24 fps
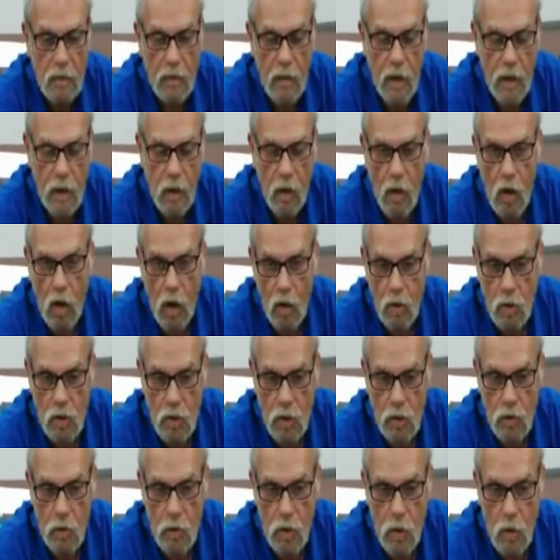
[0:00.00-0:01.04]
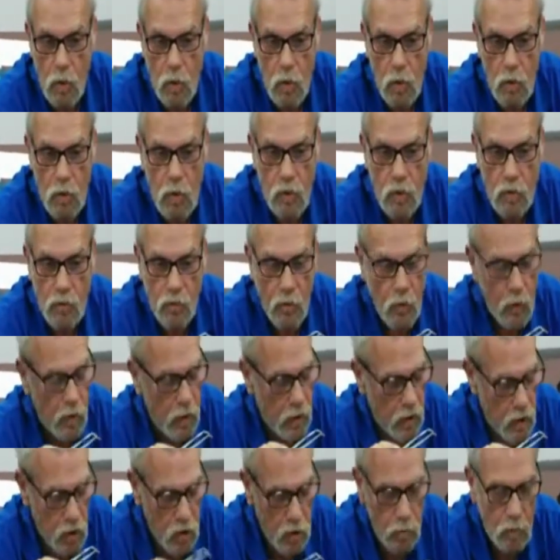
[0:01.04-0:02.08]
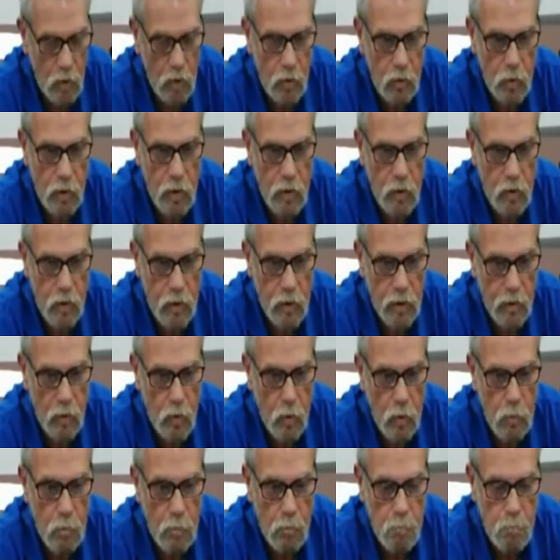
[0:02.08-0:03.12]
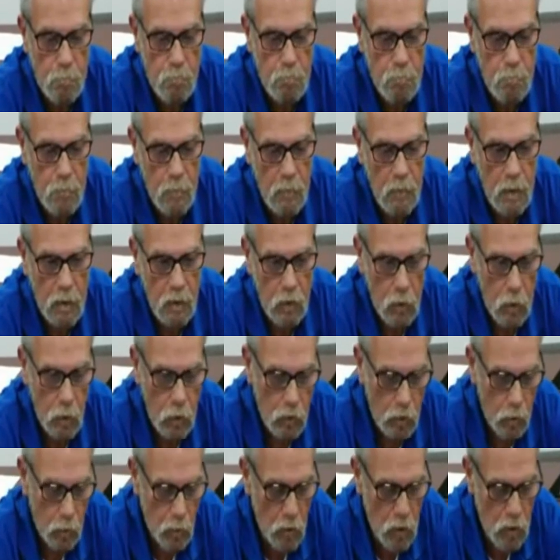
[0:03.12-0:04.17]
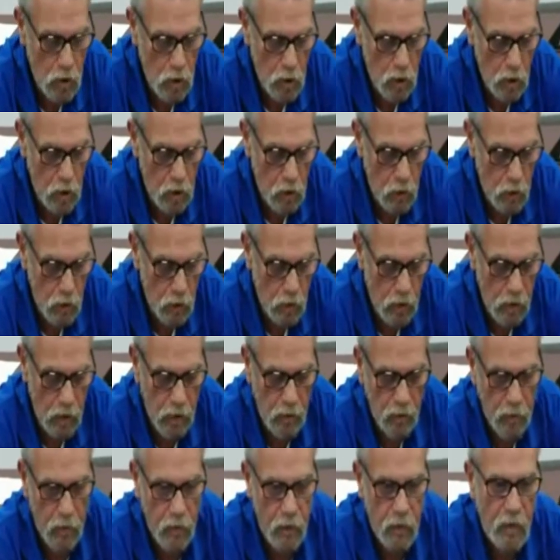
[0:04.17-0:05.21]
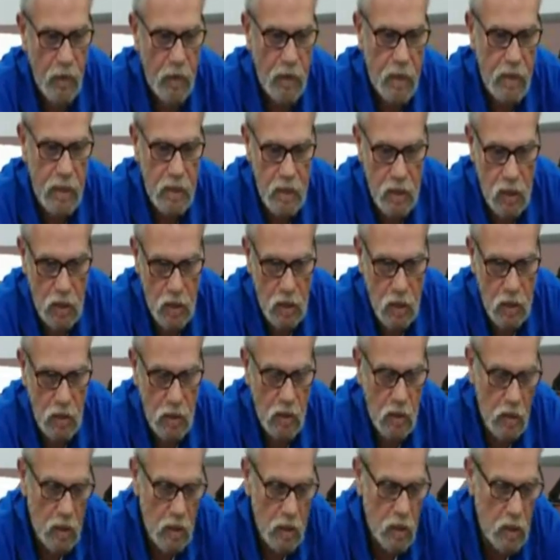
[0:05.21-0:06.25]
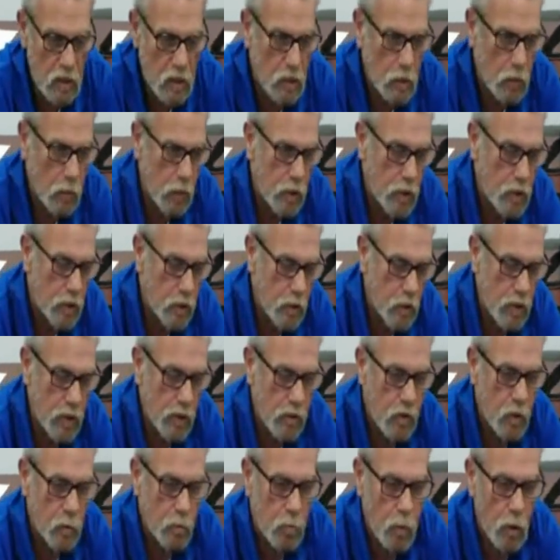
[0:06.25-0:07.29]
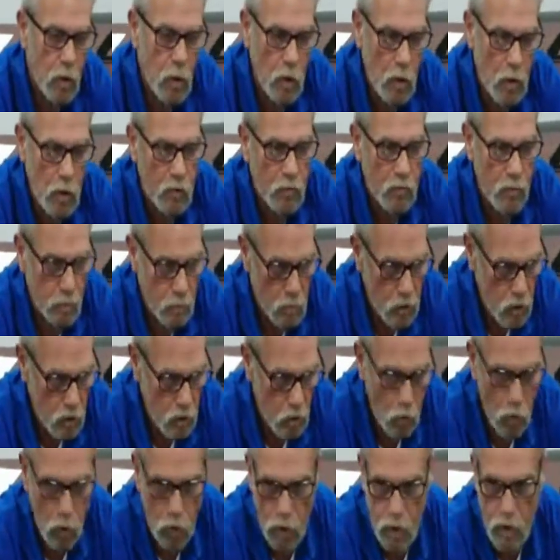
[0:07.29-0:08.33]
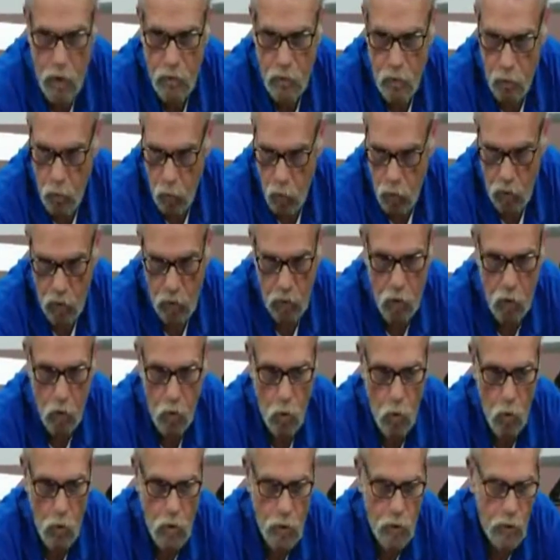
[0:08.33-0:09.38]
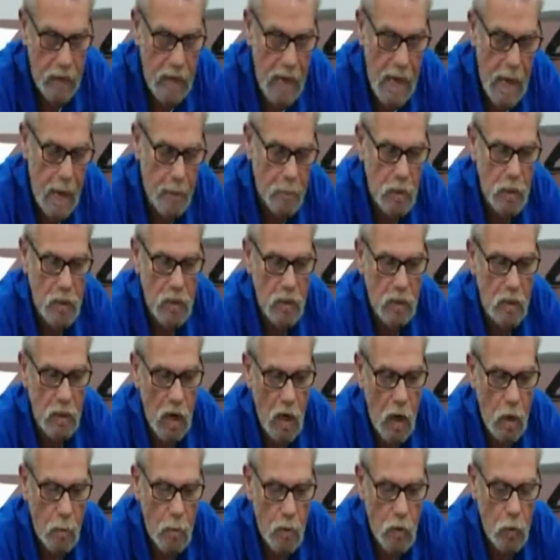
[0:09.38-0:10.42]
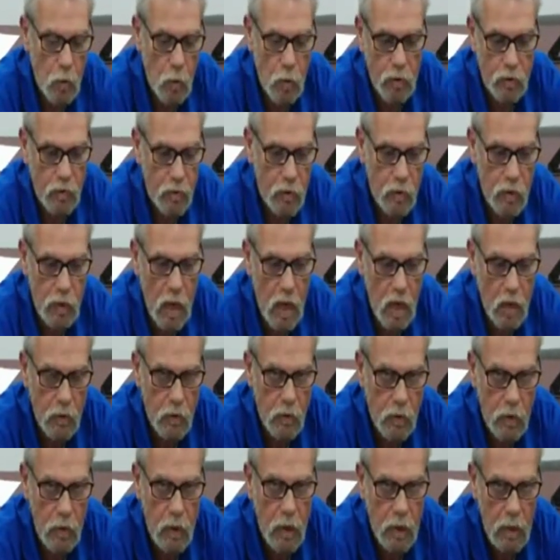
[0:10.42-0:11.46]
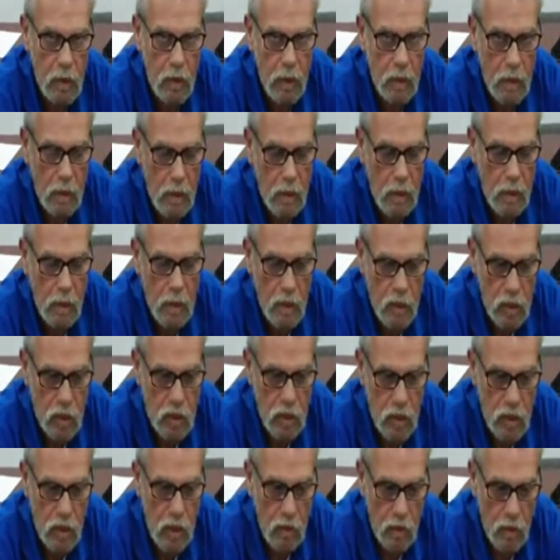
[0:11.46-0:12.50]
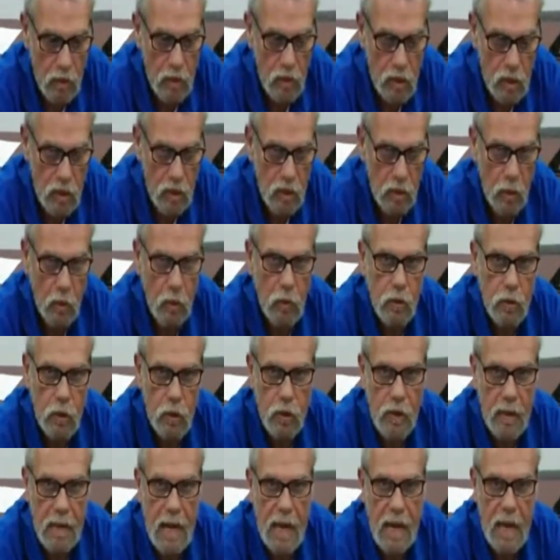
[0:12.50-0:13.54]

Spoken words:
They are also used for instrument retrieval during the procedure if the assistant needs to retrieve a burr from storage from one of the drawers or the cabinets in the operatory for the doctor. She's not going to stick her dirty